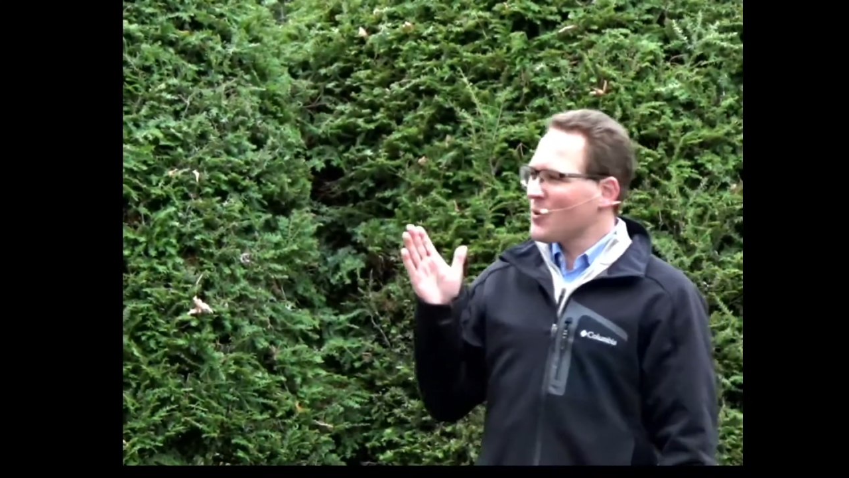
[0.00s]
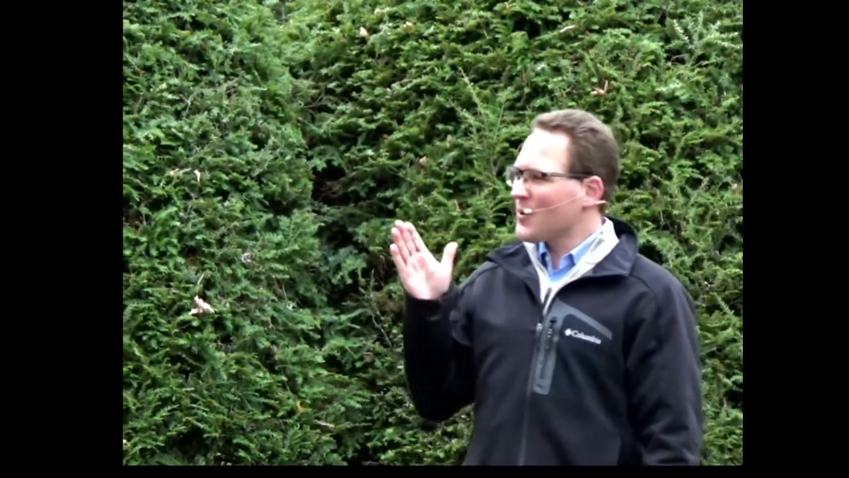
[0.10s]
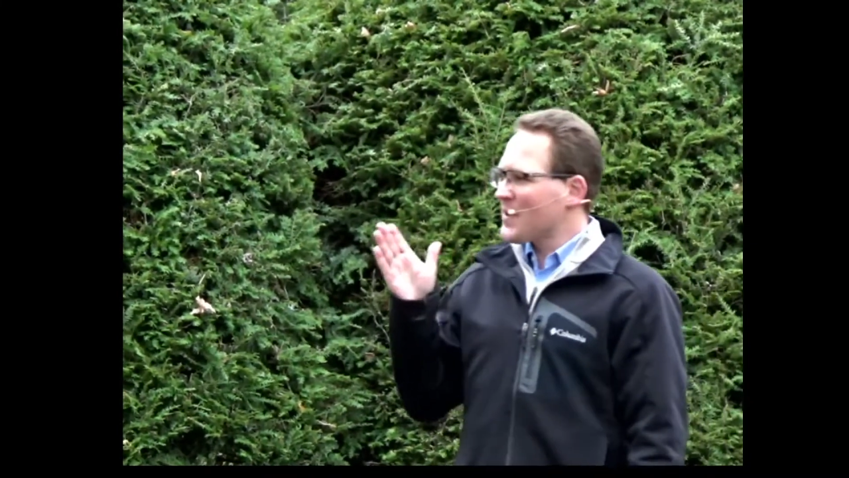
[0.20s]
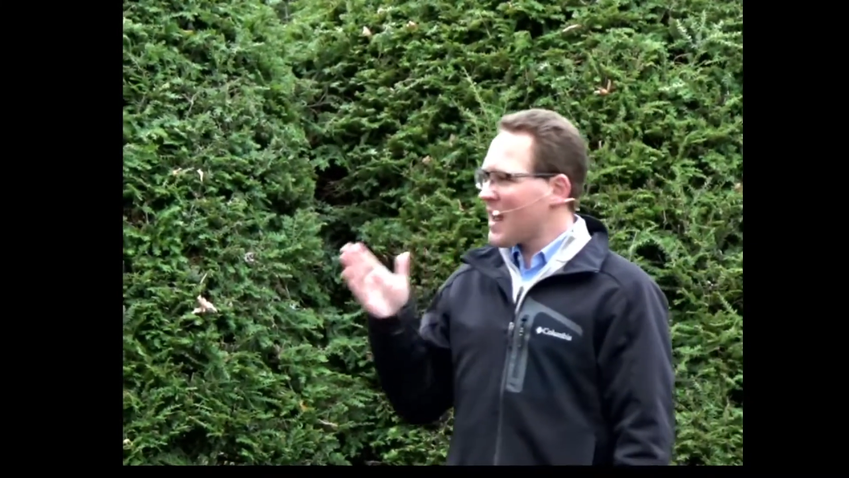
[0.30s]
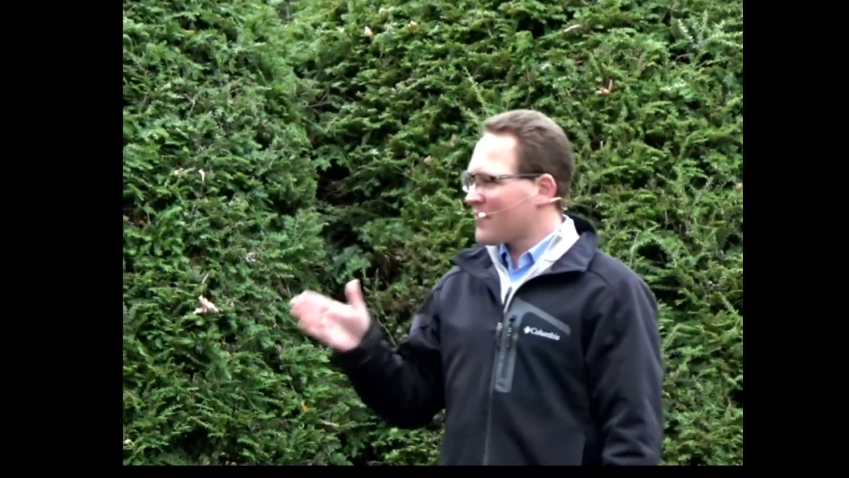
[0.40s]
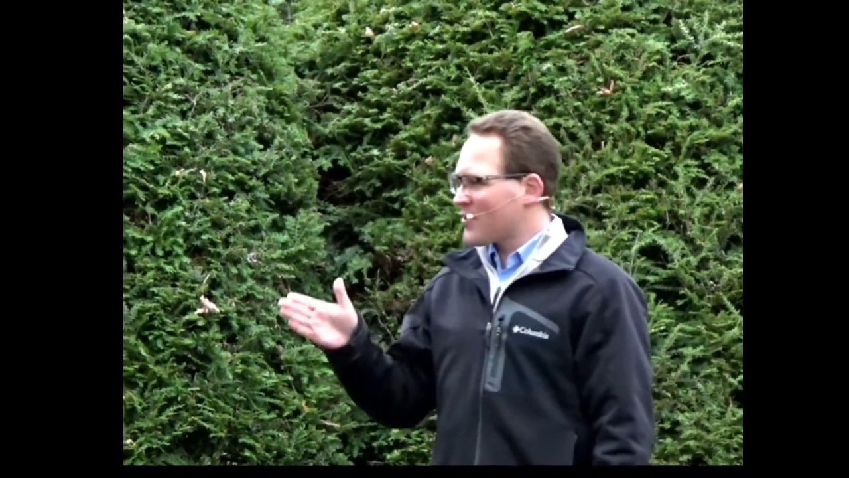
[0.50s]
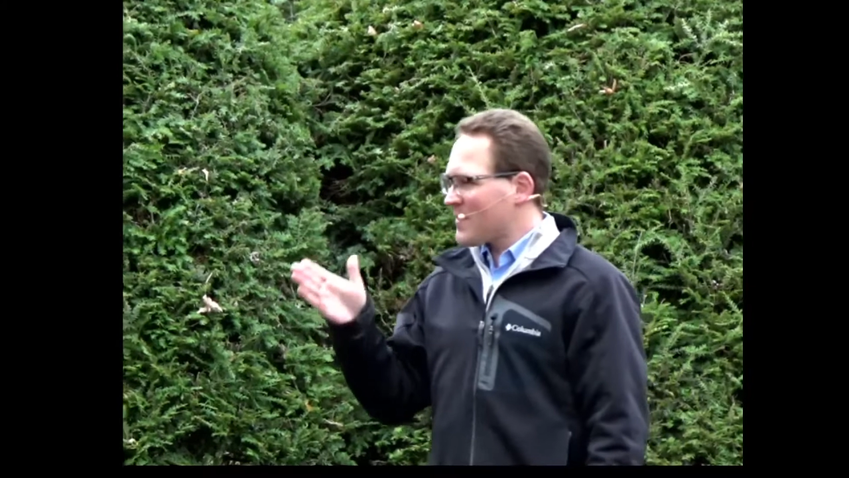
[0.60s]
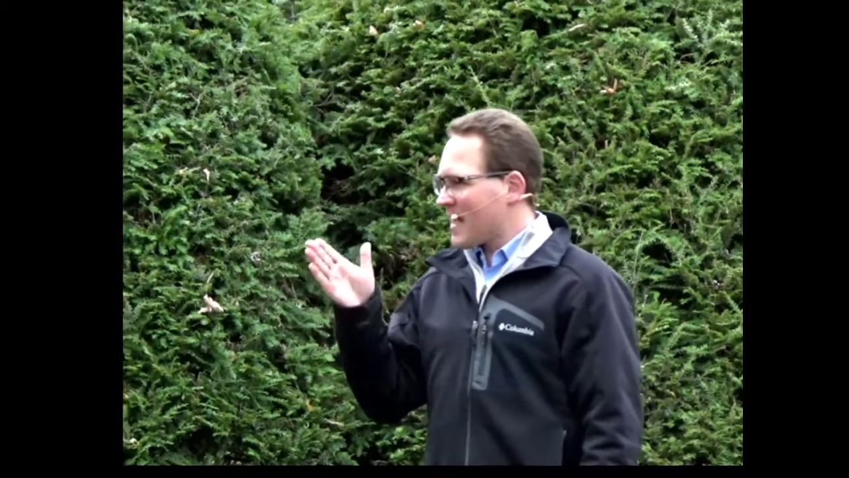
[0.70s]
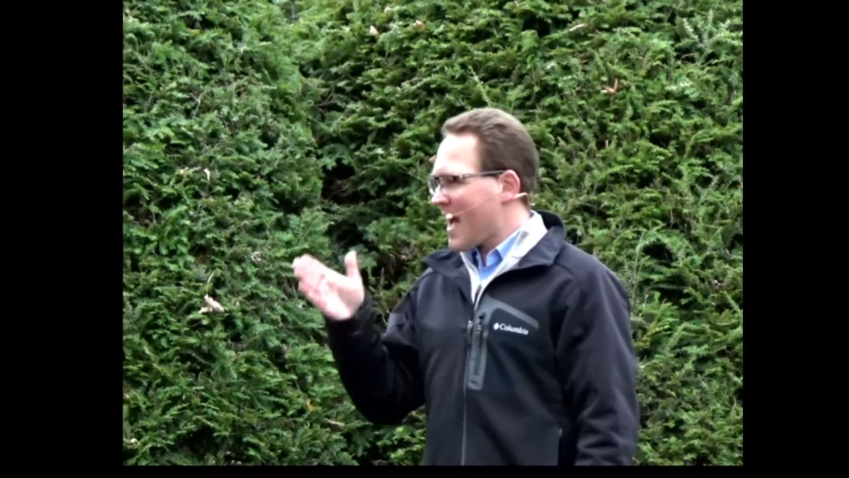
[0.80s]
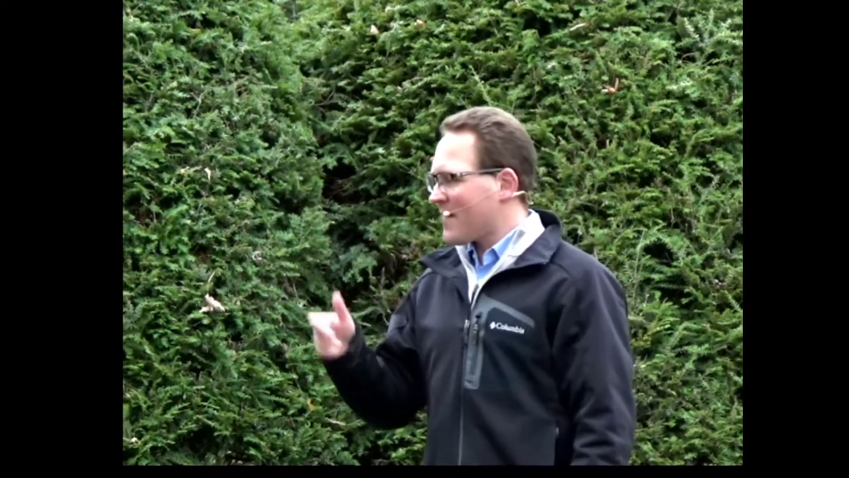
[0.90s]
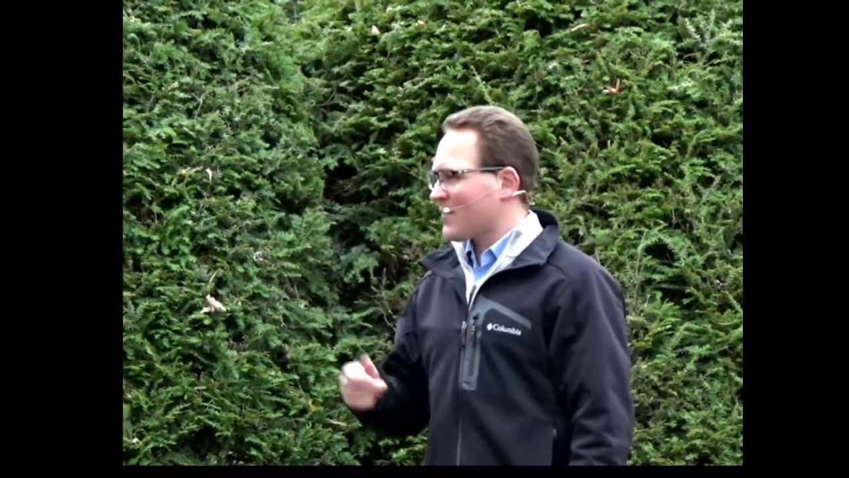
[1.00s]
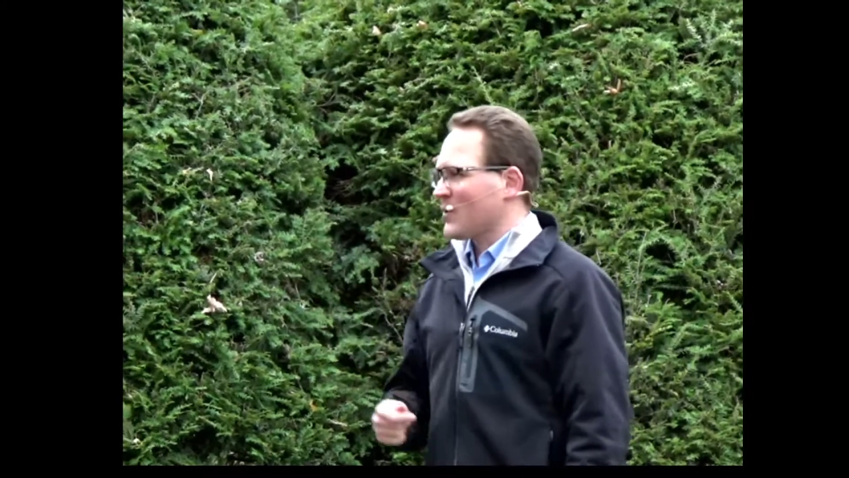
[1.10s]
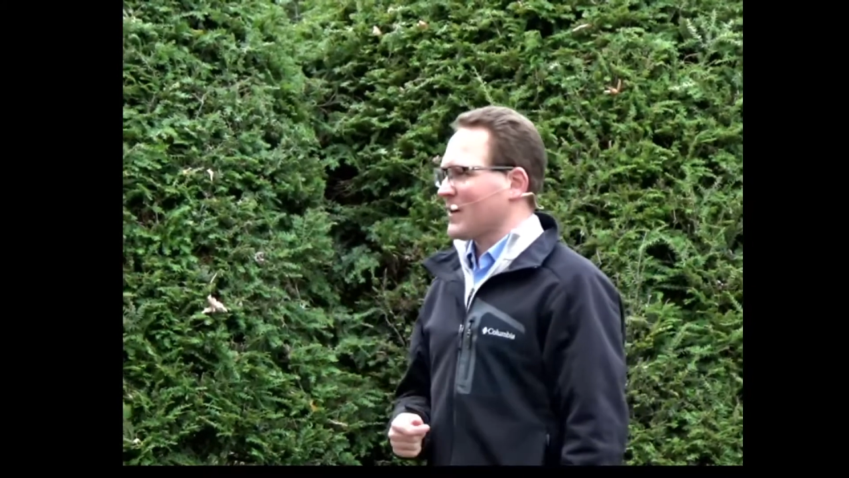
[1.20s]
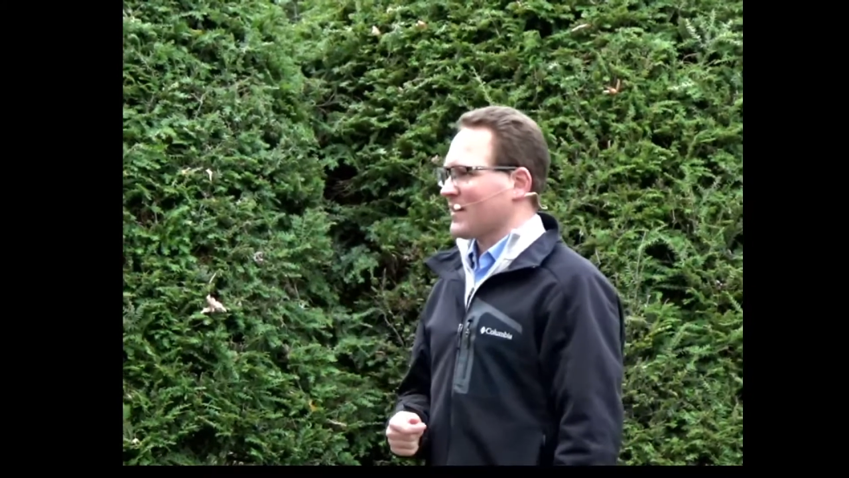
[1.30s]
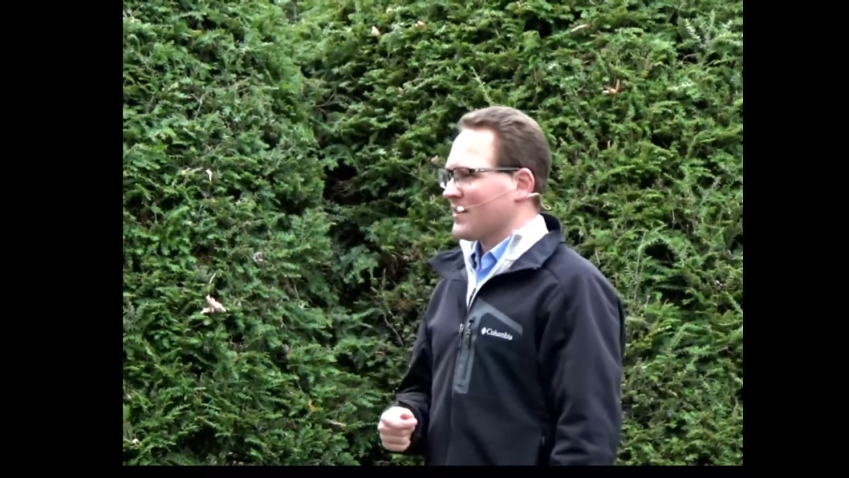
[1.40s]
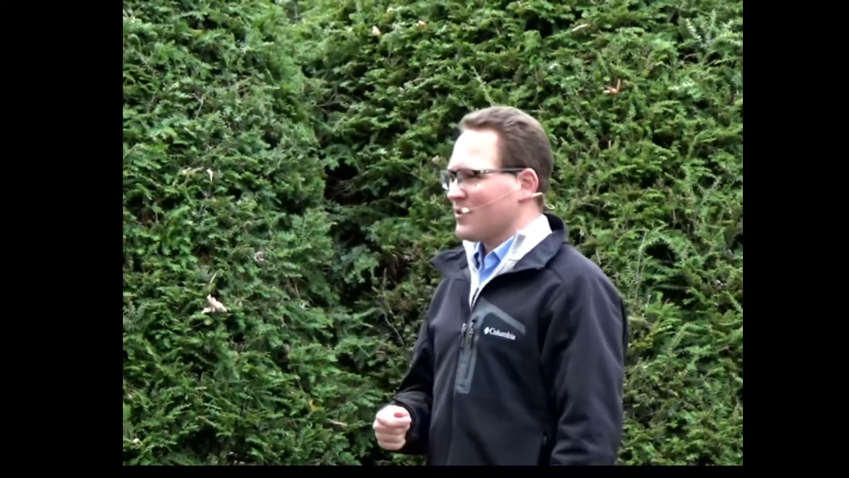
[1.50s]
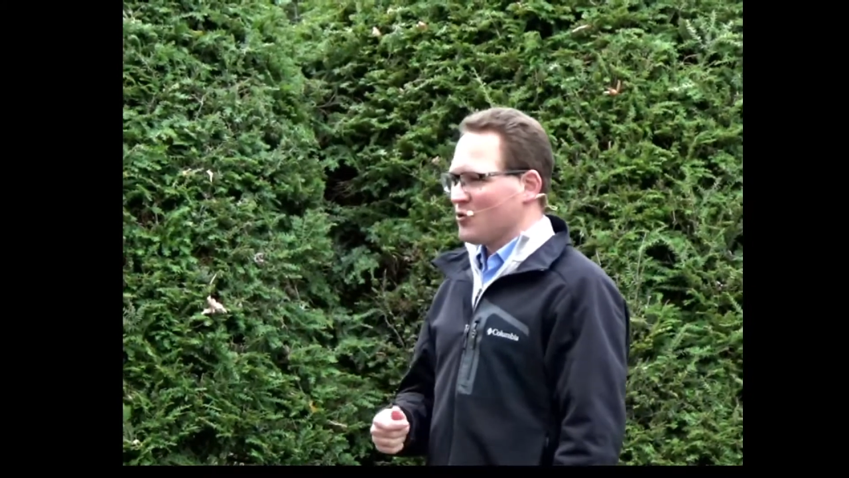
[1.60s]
will never be affluent.